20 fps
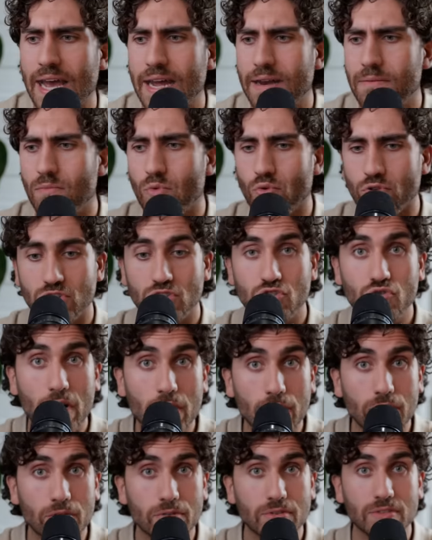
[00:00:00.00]
had more
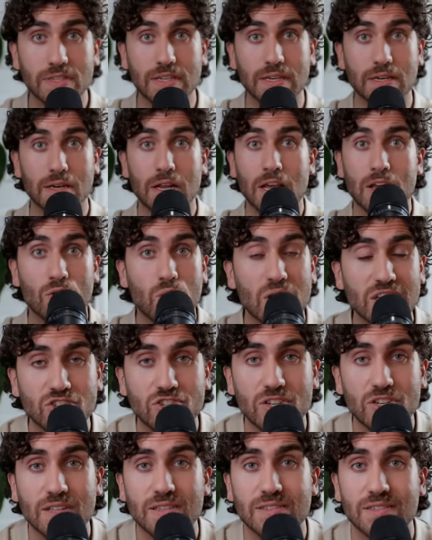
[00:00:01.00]
struggles and
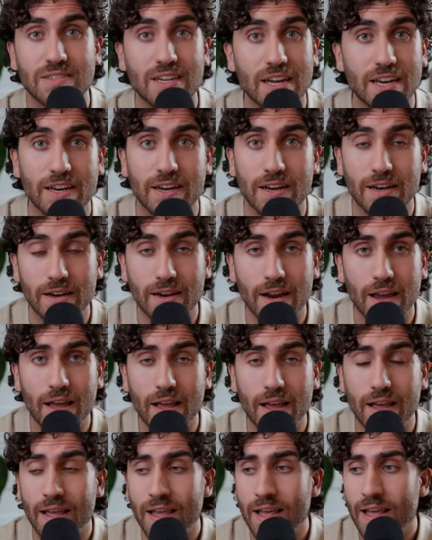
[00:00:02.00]
questions, da da da da
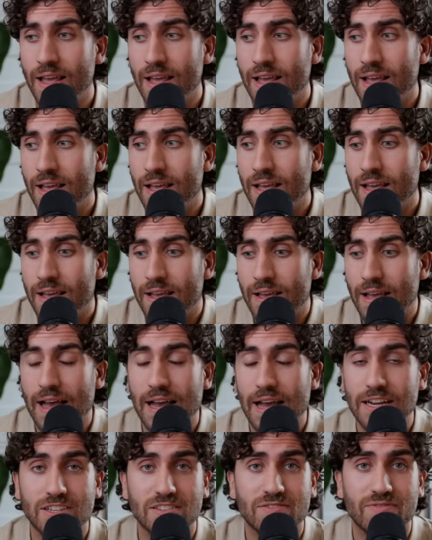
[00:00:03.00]
da.
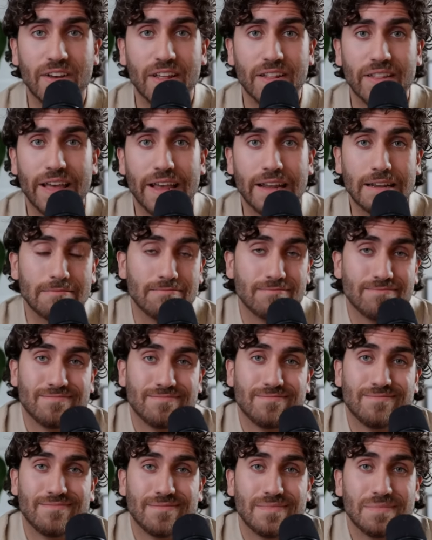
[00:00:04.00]
I just felt like
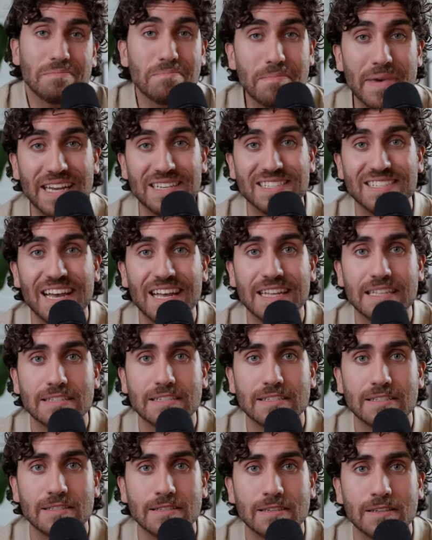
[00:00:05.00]
make
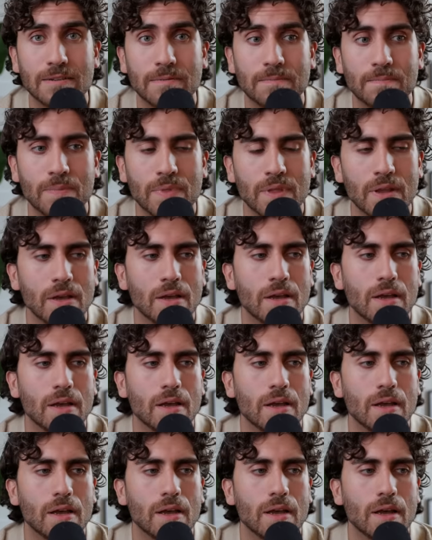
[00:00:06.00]
sense.
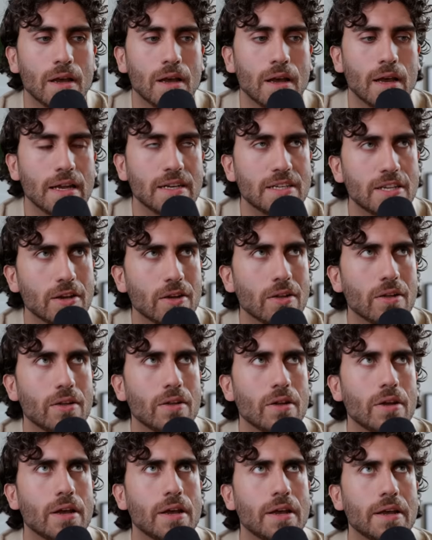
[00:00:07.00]

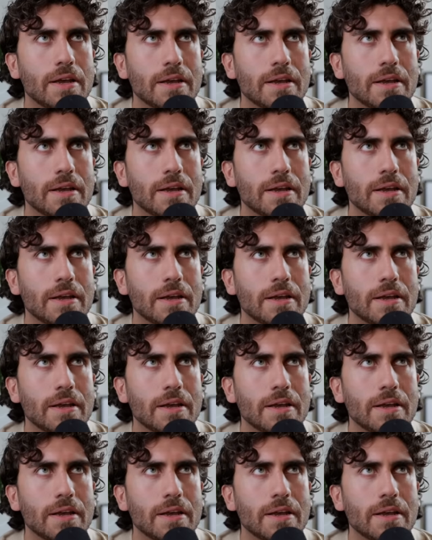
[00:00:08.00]
Until